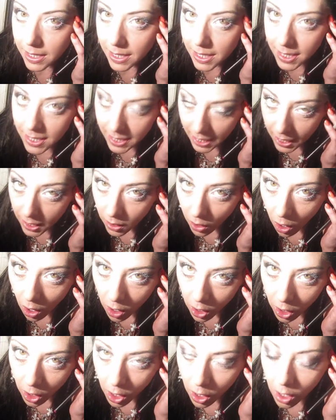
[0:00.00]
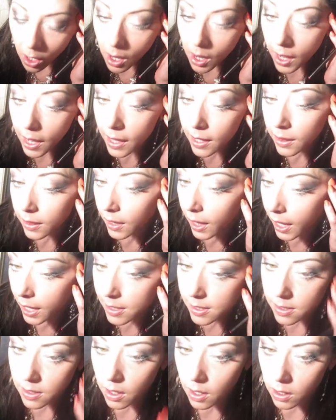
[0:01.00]
it stay longer and
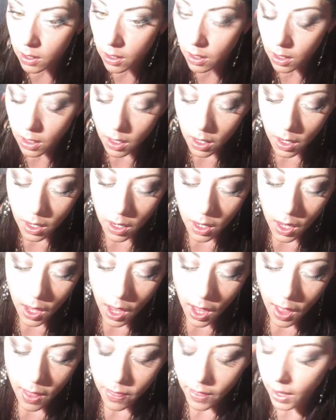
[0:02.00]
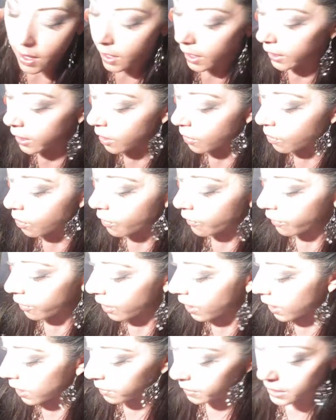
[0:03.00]
last longer. And then I go over
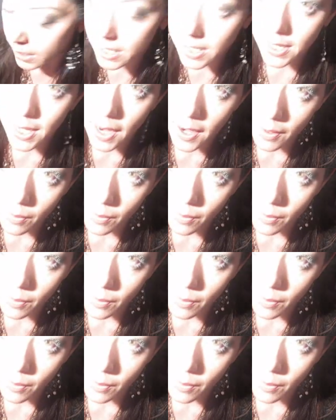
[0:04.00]
and I'm going to set